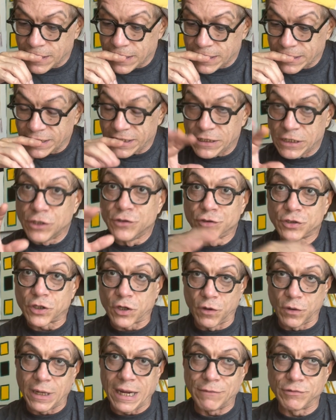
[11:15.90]
years
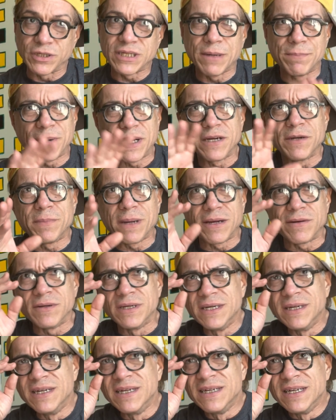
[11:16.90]
ago, I would say probably about
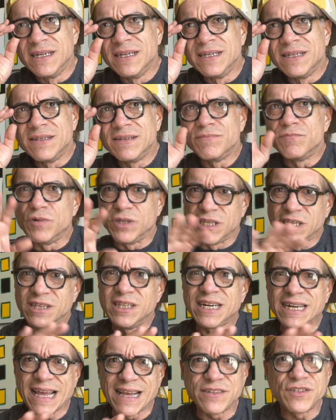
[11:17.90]
within the
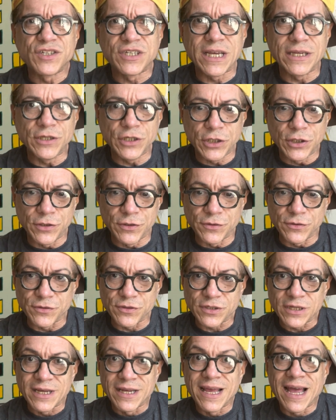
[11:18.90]
last 10
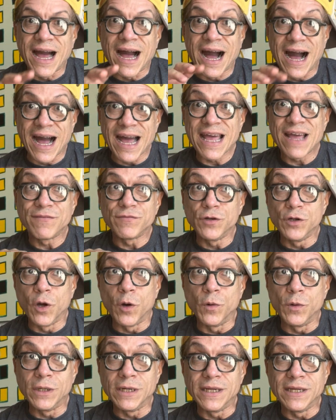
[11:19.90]
years, I have
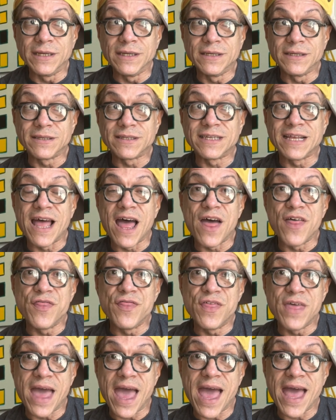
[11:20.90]
noticed
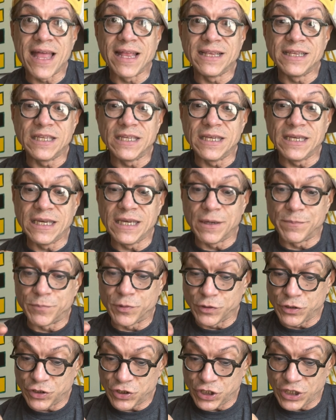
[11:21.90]
that the
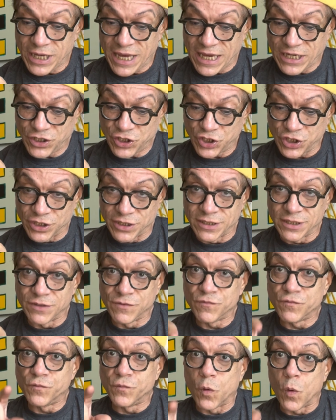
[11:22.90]
appreciation
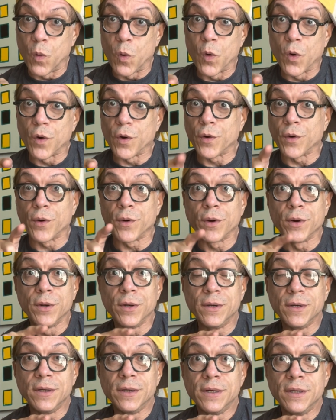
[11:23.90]
for
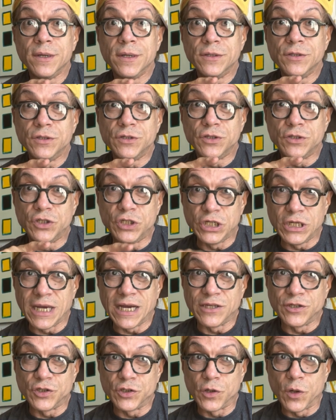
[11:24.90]

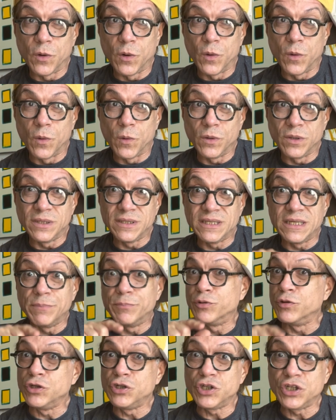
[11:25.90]
G.I. Joe
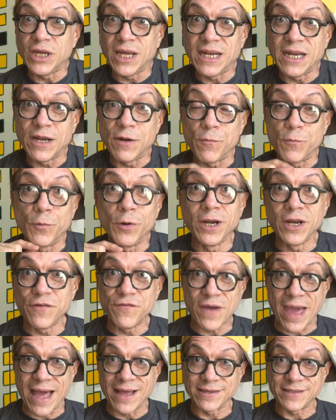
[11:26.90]
depreciated really
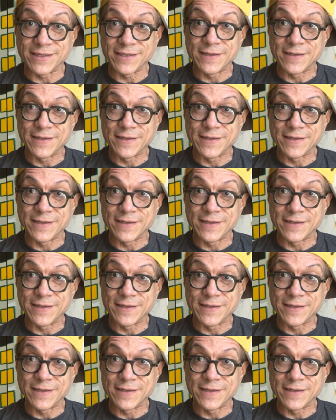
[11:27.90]
fast.